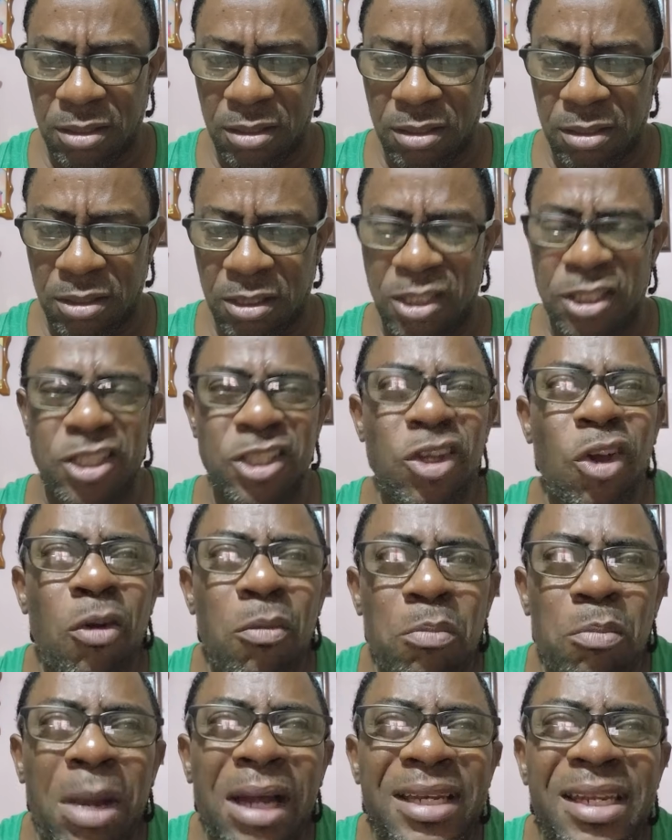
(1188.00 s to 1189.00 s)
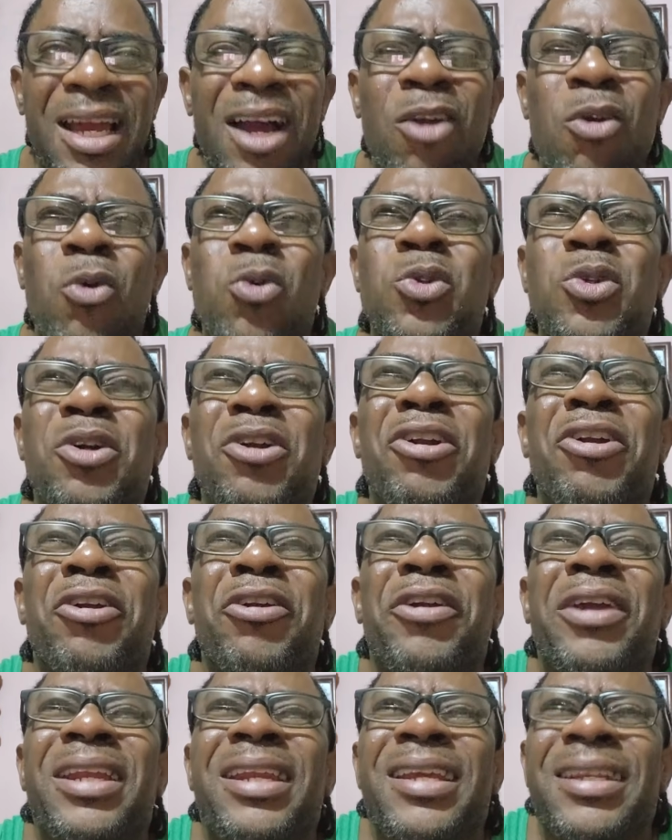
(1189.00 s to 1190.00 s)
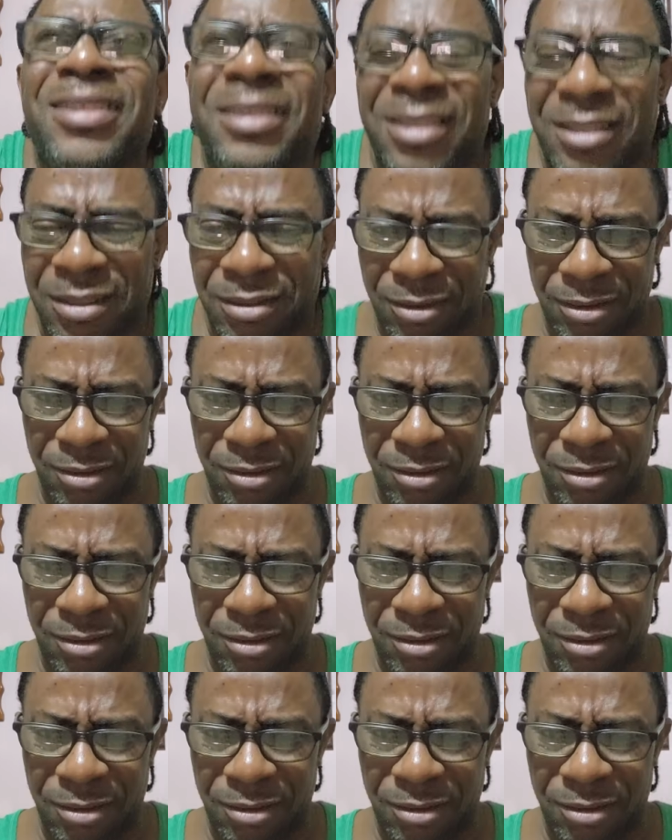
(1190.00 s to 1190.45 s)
Somebody are going to credit.